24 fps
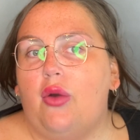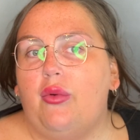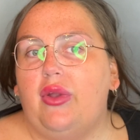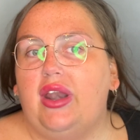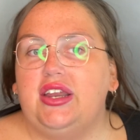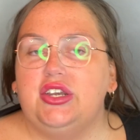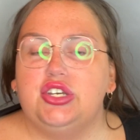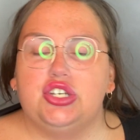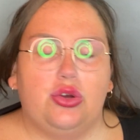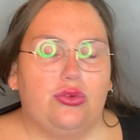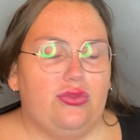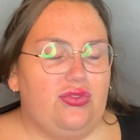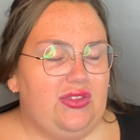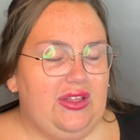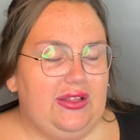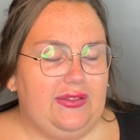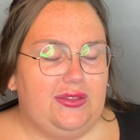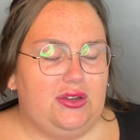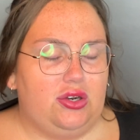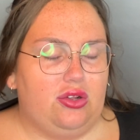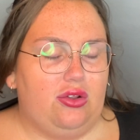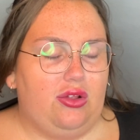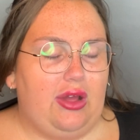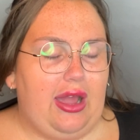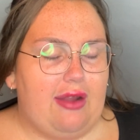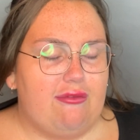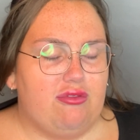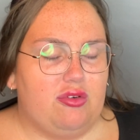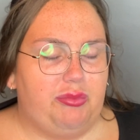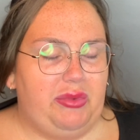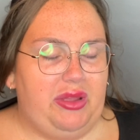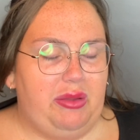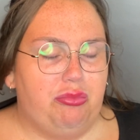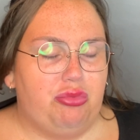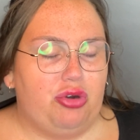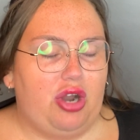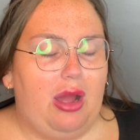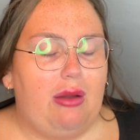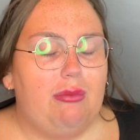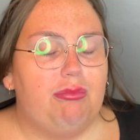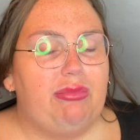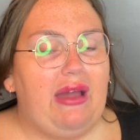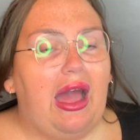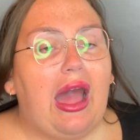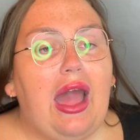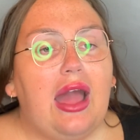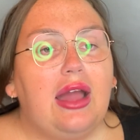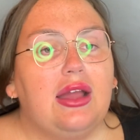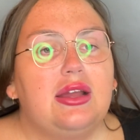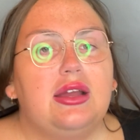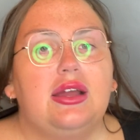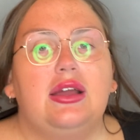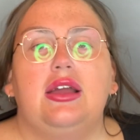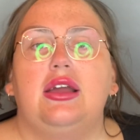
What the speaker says: and I don't think that it'll ever be brought back.